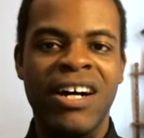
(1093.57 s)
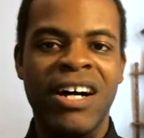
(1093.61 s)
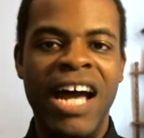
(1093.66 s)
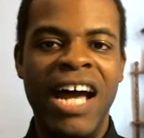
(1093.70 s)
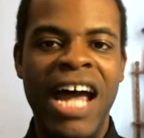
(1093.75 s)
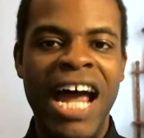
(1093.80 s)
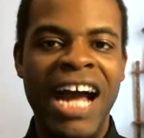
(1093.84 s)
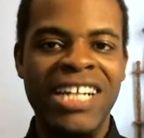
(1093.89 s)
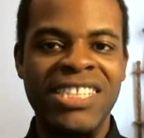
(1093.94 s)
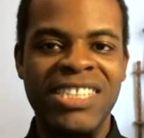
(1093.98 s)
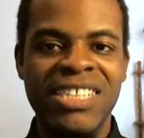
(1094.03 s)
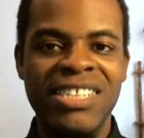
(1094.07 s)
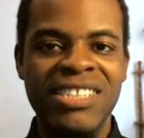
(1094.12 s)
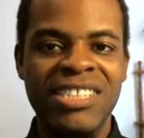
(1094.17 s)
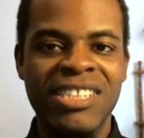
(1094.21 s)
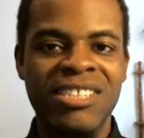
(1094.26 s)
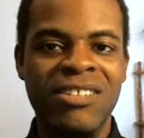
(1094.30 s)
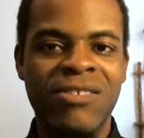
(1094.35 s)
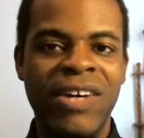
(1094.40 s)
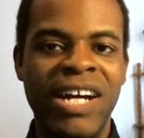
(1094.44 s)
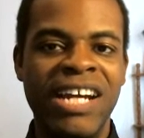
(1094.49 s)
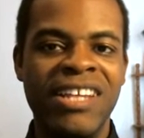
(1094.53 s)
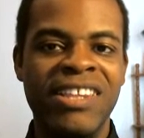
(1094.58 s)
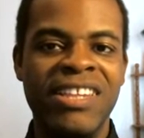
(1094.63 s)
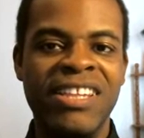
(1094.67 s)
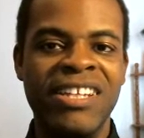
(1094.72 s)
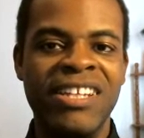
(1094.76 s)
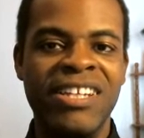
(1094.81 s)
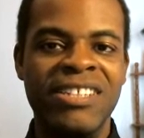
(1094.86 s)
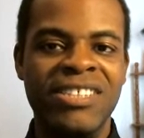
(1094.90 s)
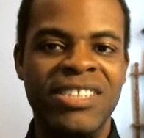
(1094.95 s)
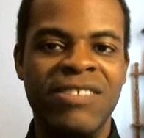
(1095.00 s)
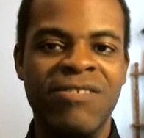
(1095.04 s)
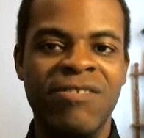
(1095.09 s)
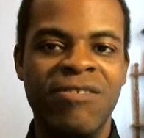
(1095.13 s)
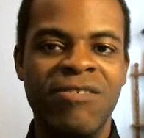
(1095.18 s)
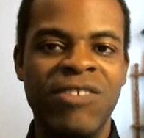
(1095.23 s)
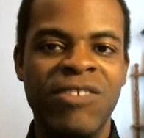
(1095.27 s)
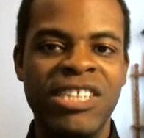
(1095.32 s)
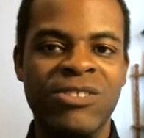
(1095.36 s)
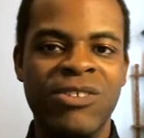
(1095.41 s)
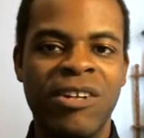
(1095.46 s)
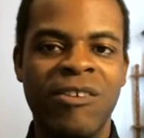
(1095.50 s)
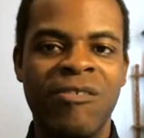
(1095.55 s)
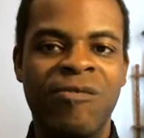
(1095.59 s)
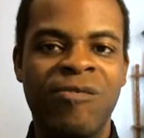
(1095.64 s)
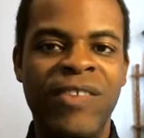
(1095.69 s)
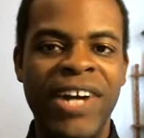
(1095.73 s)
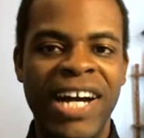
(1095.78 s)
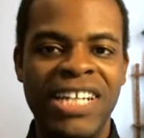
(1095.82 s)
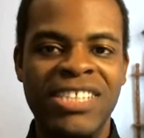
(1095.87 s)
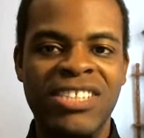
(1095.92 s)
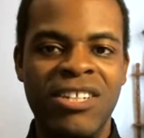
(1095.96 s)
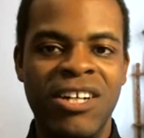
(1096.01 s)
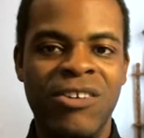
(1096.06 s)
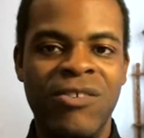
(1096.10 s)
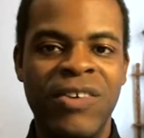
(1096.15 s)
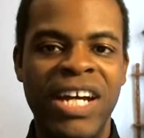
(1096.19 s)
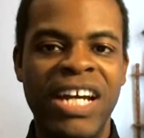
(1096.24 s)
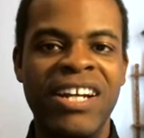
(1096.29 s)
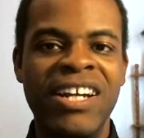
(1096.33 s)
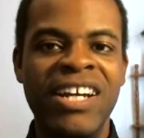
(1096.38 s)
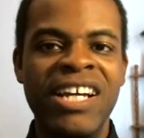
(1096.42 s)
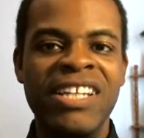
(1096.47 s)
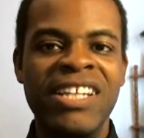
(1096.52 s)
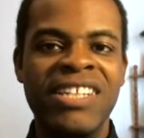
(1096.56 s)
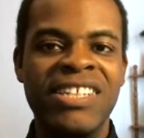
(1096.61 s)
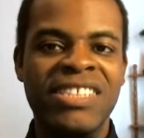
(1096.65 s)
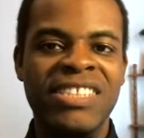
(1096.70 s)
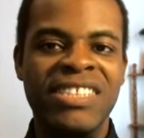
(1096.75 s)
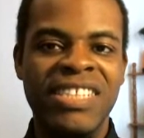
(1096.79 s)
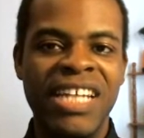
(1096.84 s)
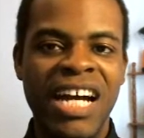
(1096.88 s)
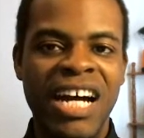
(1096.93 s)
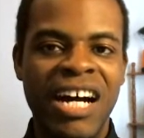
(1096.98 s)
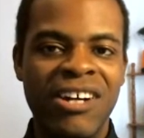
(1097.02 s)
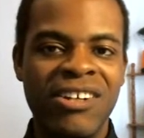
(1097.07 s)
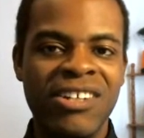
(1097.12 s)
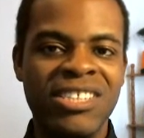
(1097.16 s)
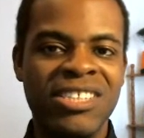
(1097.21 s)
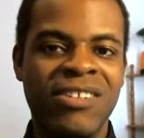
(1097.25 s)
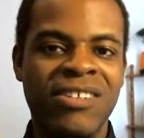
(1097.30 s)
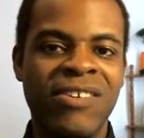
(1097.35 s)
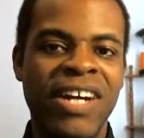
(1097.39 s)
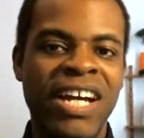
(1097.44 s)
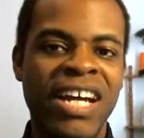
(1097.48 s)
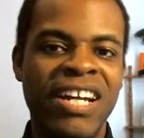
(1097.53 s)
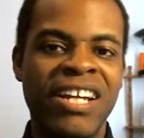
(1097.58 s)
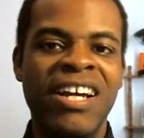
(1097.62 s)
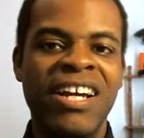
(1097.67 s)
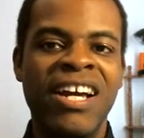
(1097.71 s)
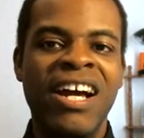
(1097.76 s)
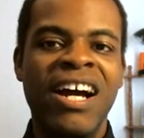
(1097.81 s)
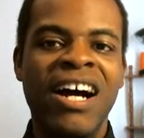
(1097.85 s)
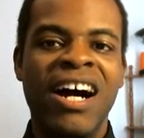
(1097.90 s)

action's great. The visual effects are great. The sound is great.